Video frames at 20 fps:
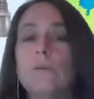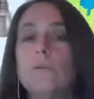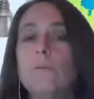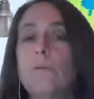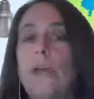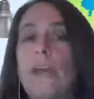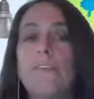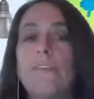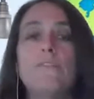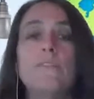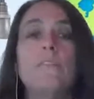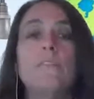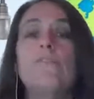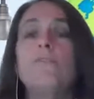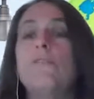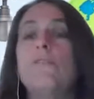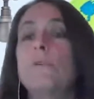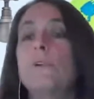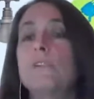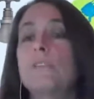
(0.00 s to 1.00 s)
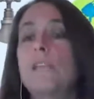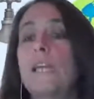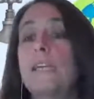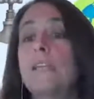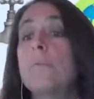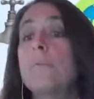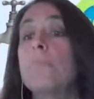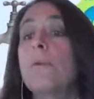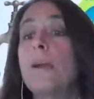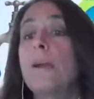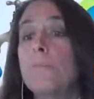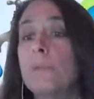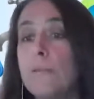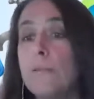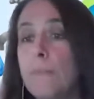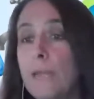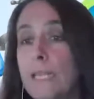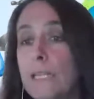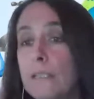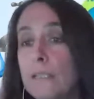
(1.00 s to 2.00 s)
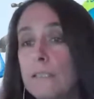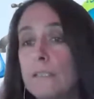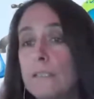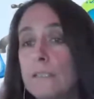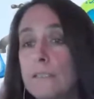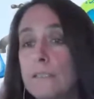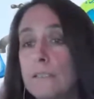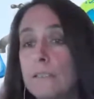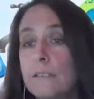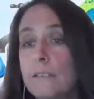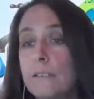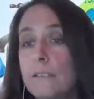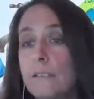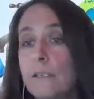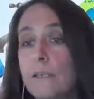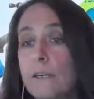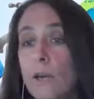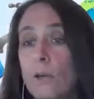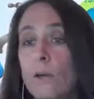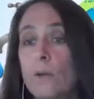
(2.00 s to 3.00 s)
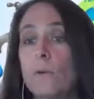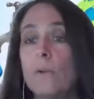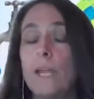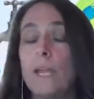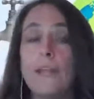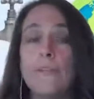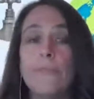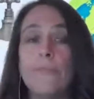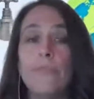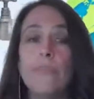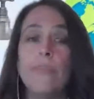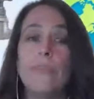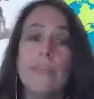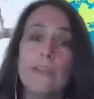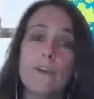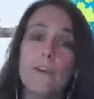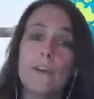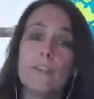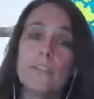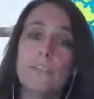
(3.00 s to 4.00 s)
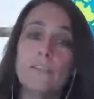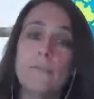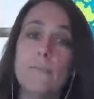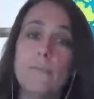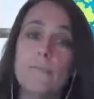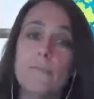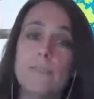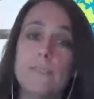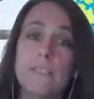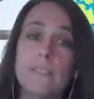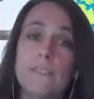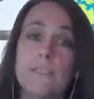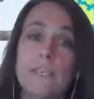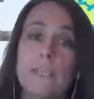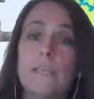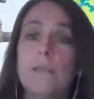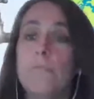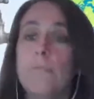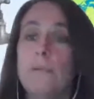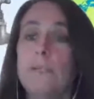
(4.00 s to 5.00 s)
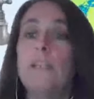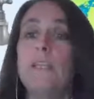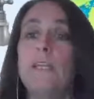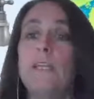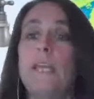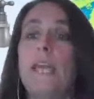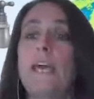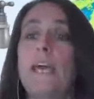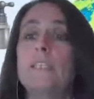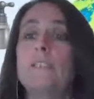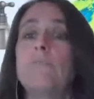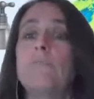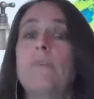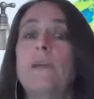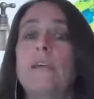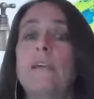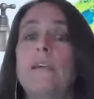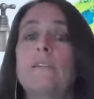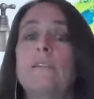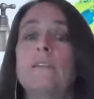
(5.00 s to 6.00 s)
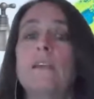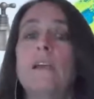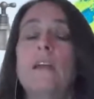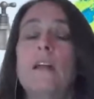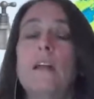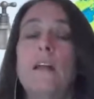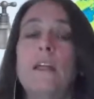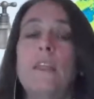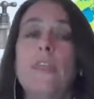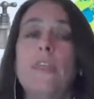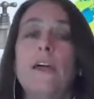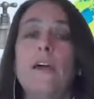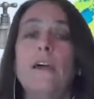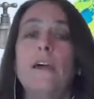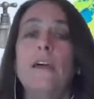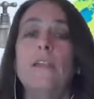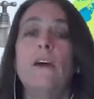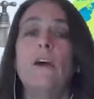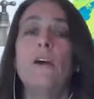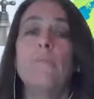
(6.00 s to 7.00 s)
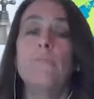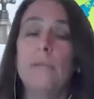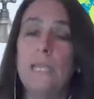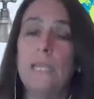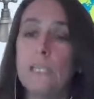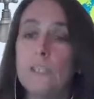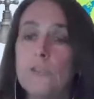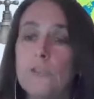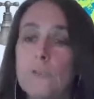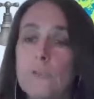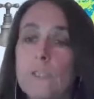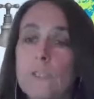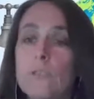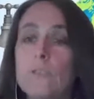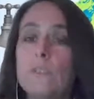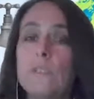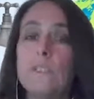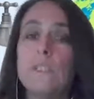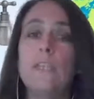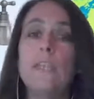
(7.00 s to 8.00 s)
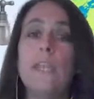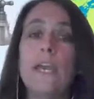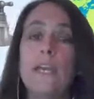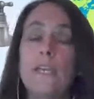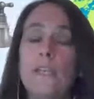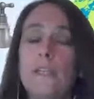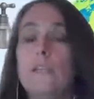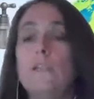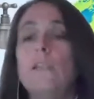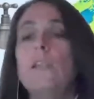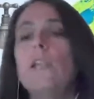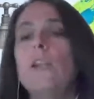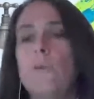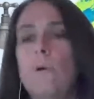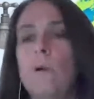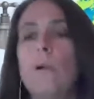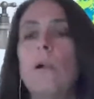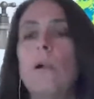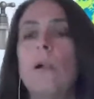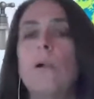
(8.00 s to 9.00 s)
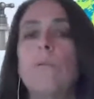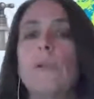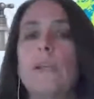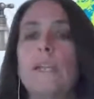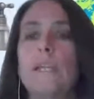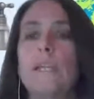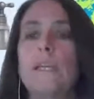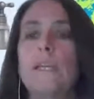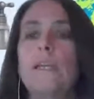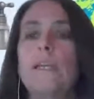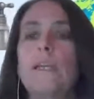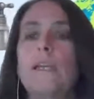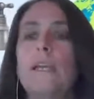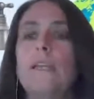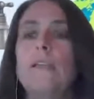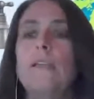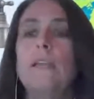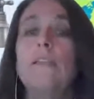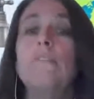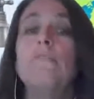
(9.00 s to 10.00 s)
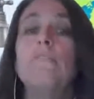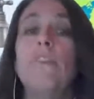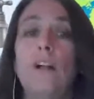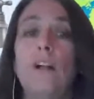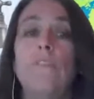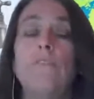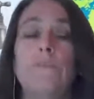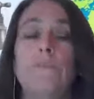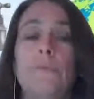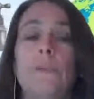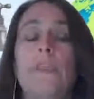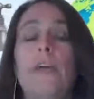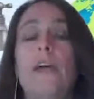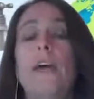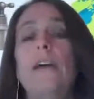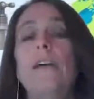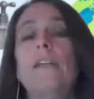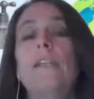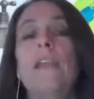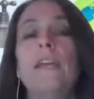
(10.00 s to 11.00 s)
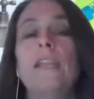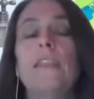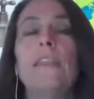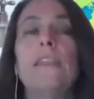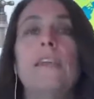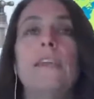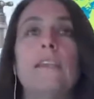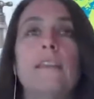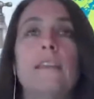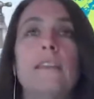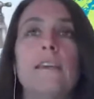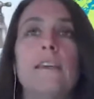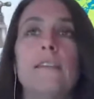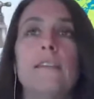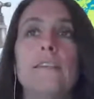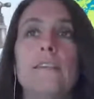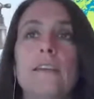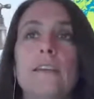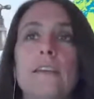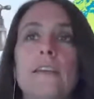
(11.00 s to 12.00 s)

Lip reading: have to enforce like the property maintenance code, and there are some sustainability aspects that are being introduced in that, and are already involved with that. And I think that